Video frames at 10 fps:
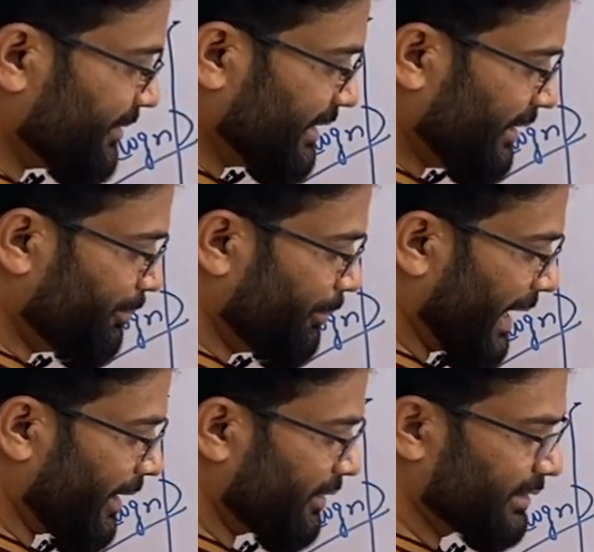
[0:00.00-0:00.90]

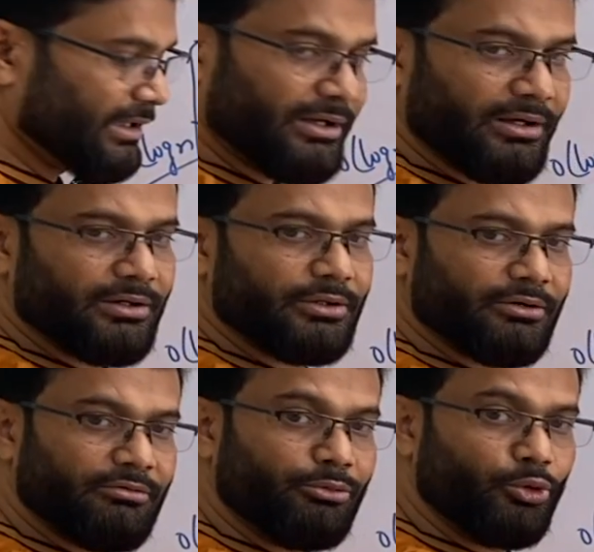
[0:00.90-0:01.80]
the
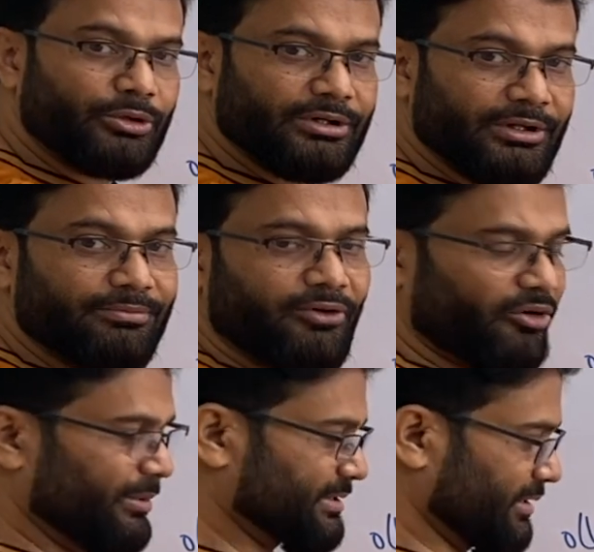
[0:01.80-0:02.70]
root
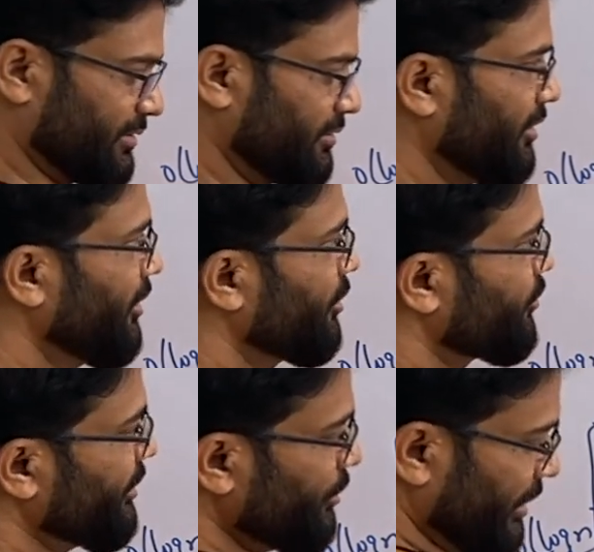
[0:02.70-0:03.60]
information. So when you,